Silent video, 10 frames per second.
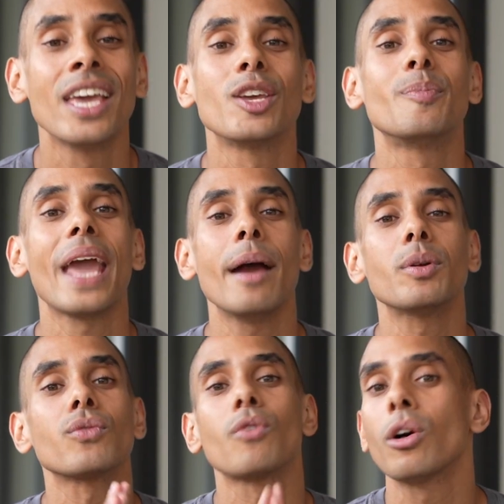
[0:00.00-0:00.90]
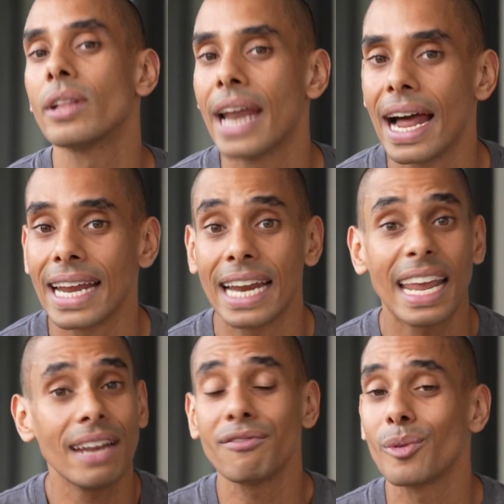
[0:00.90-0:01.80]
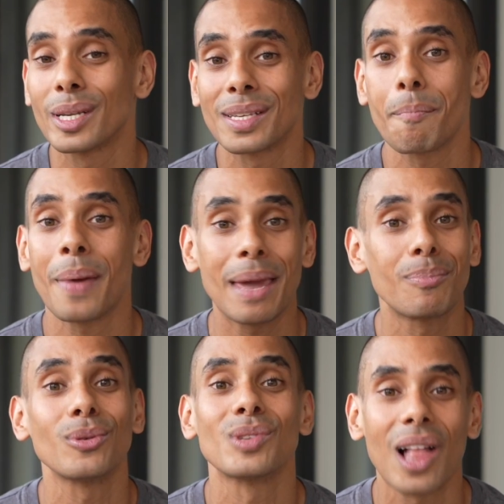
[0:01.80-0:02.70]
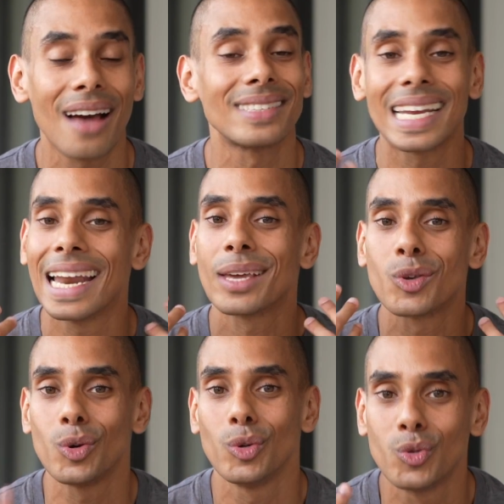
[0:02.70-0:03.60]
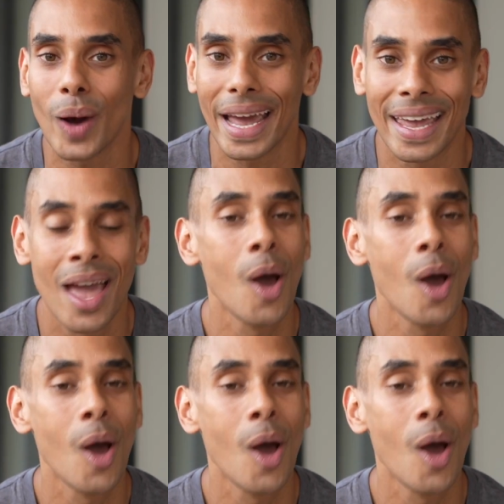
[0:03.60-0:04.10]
You'd be able to roll it out and influence people's lives in a huge way.